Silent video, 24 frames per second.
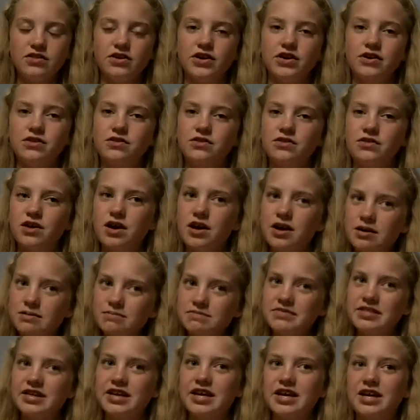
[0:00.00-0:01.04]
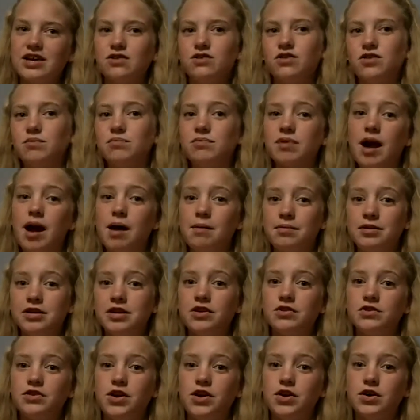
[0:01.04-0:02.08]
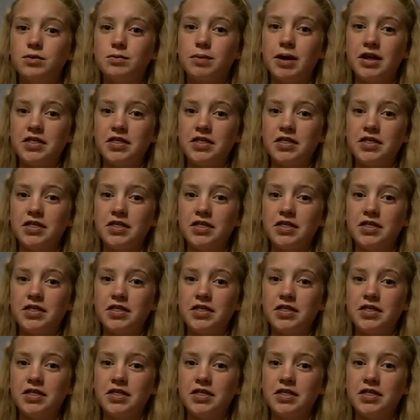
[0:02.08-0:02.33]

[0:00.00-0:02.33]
There are some things you probably don't know